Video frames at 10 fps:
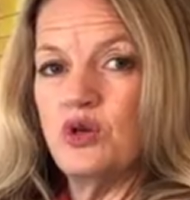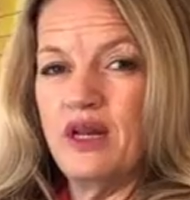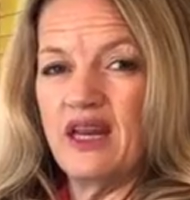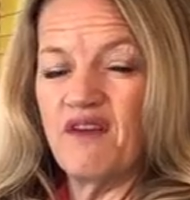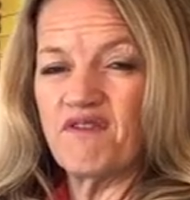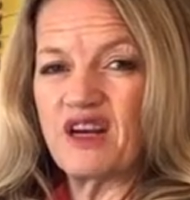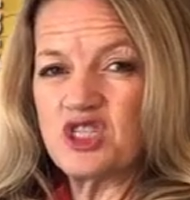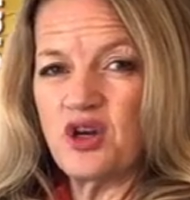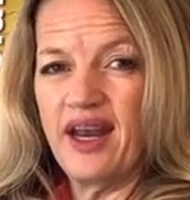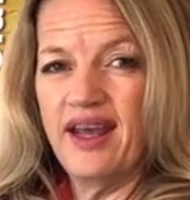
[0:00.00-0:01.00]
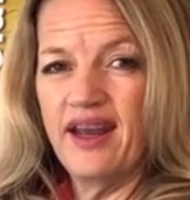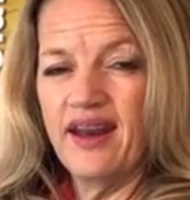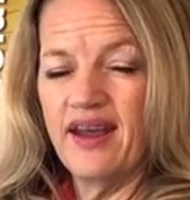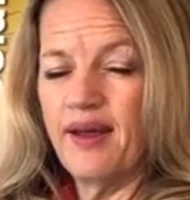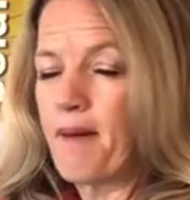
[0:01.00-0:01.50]
you need to get frustrated?
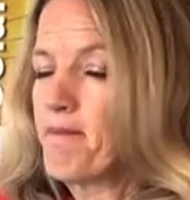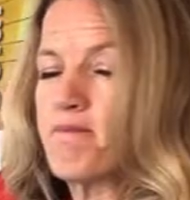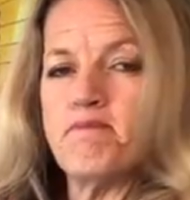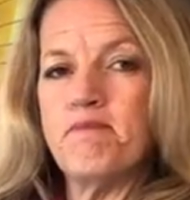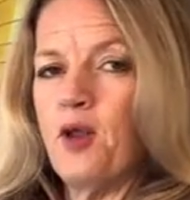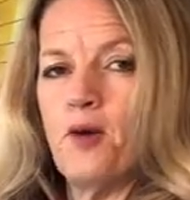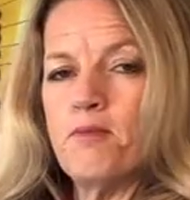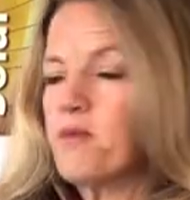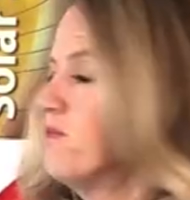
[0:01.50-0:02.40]
Nope.